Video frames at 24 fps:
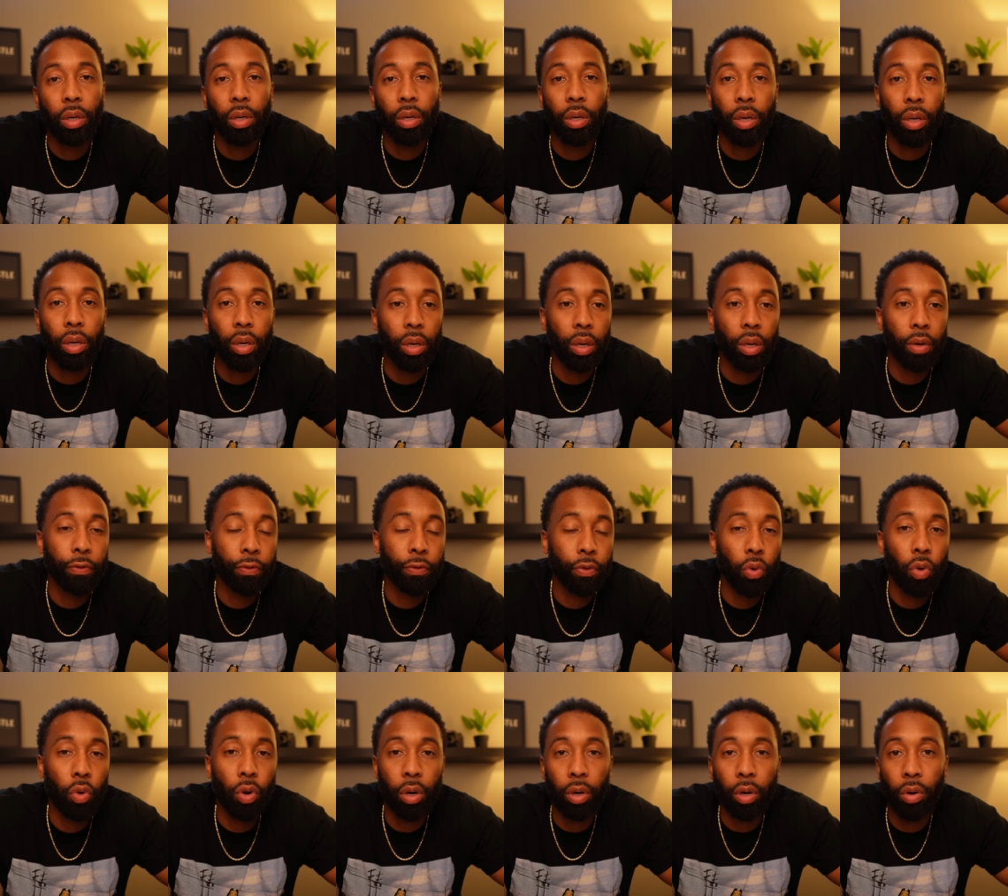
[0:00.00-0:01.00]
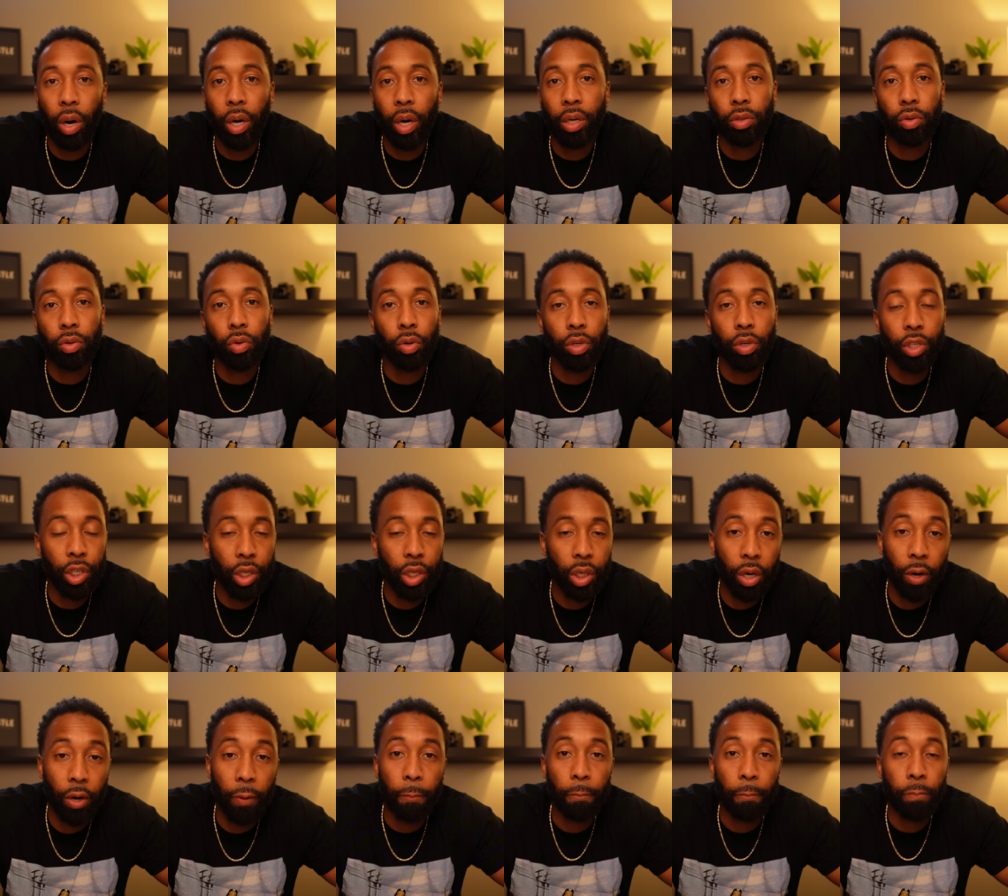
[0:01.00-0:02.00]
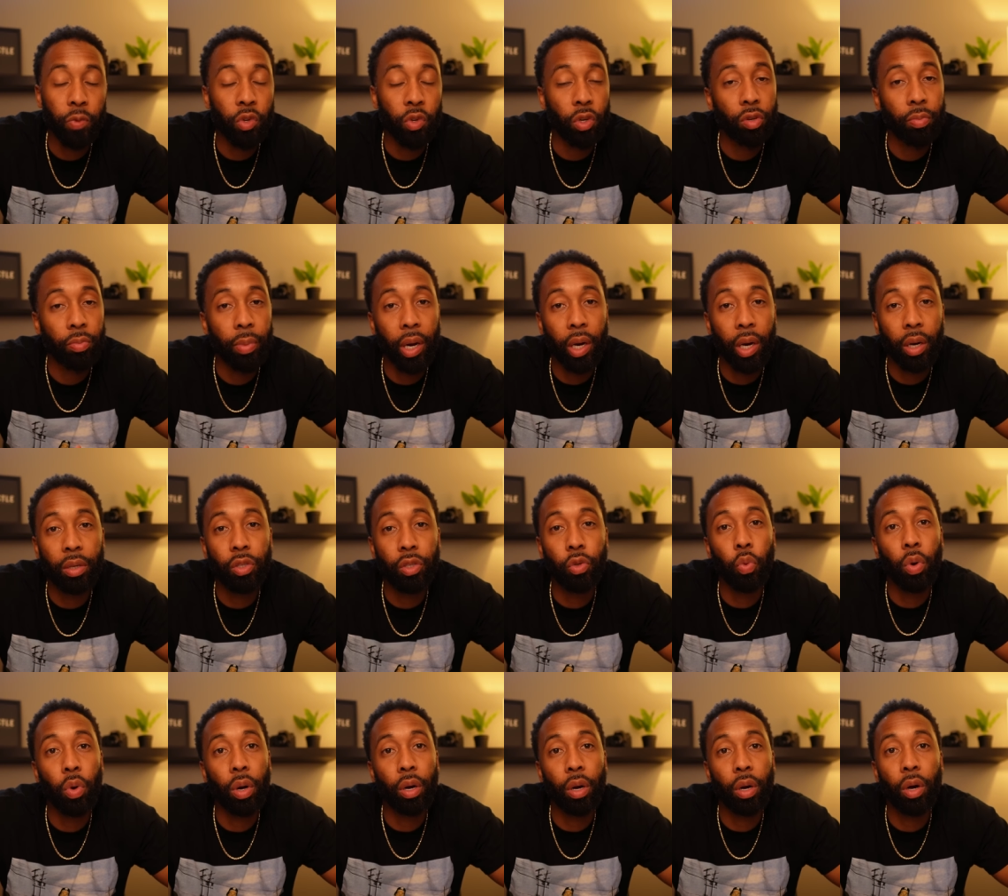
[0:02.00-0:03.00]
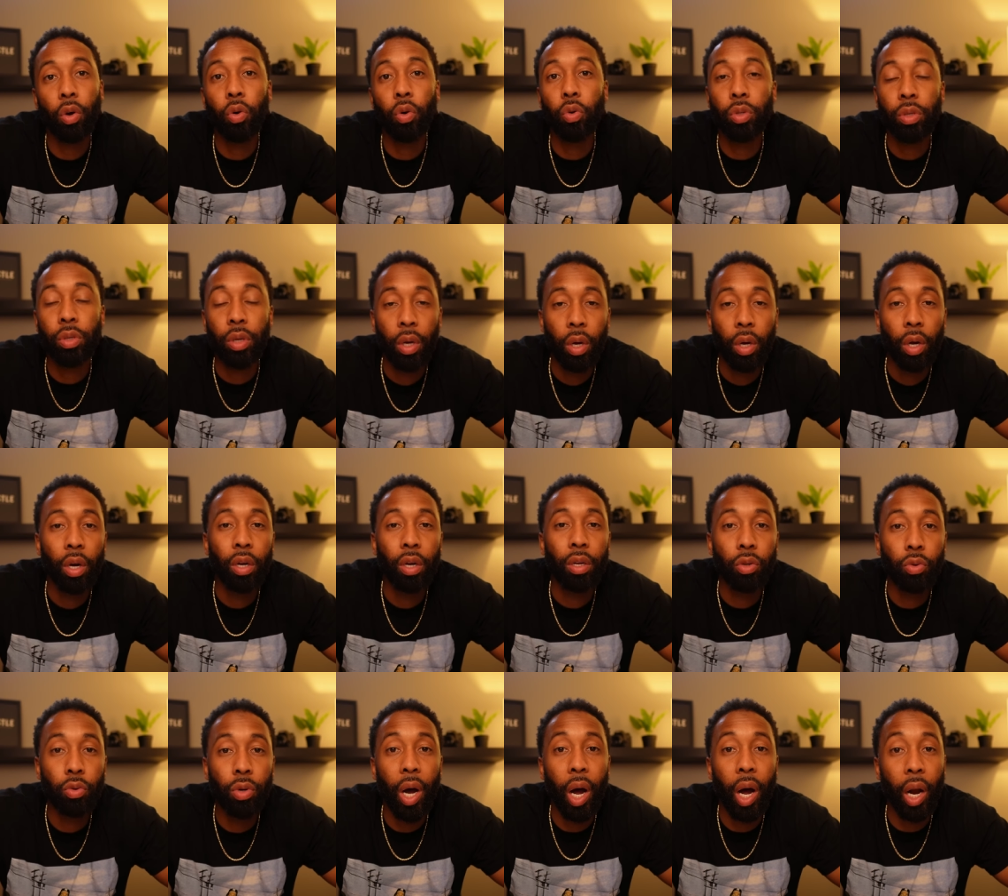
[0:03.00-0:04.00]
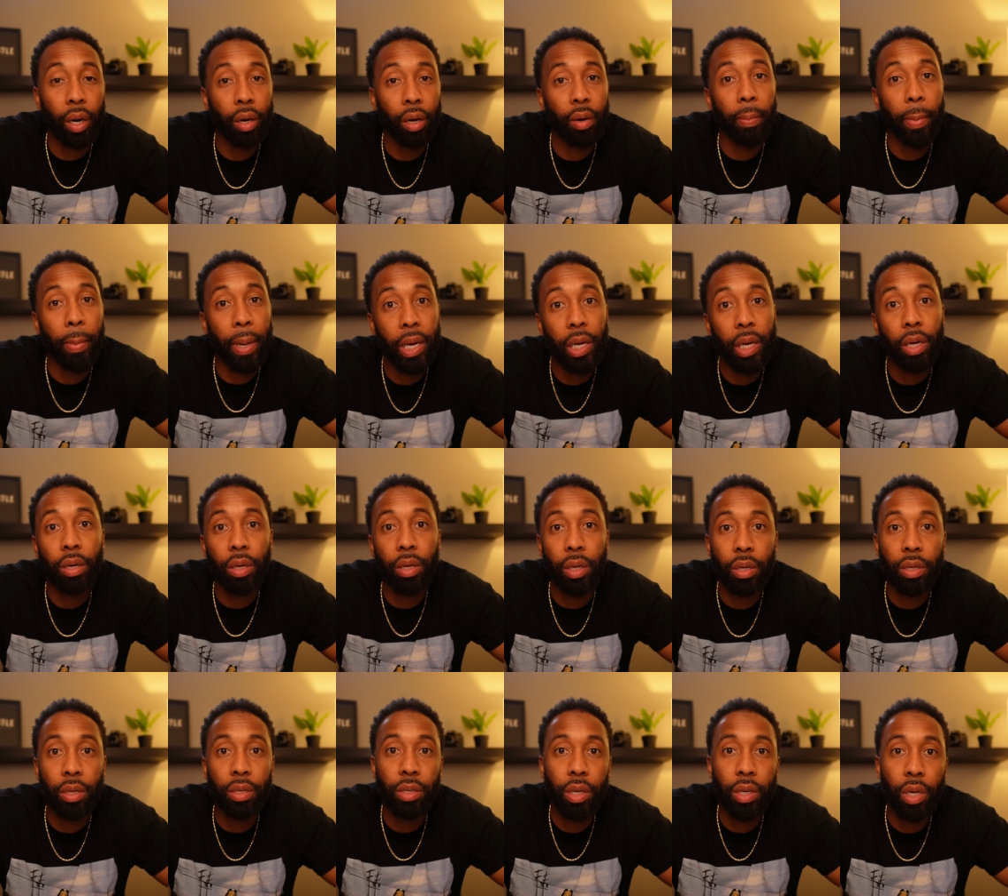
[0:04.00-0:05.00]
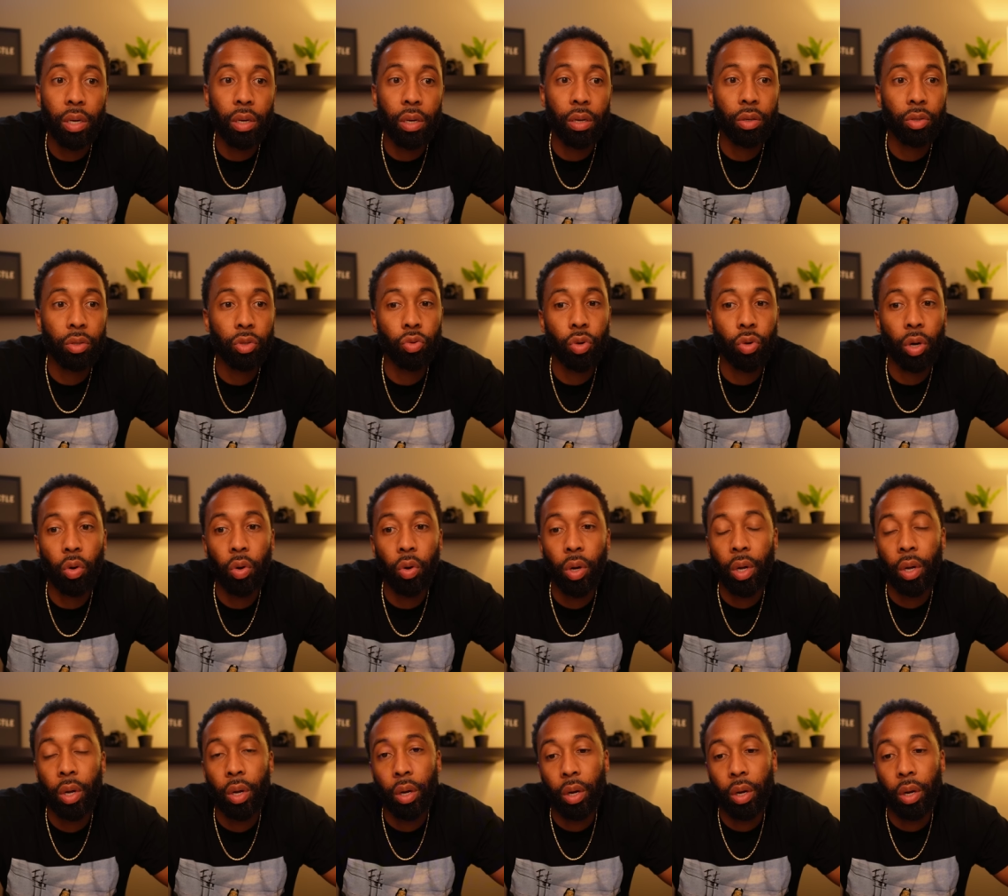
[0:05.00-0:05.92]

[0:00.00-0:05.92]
uh, Ford, Chrysler, or GM. So you make it into one of those, you kind of made it in the city. You know,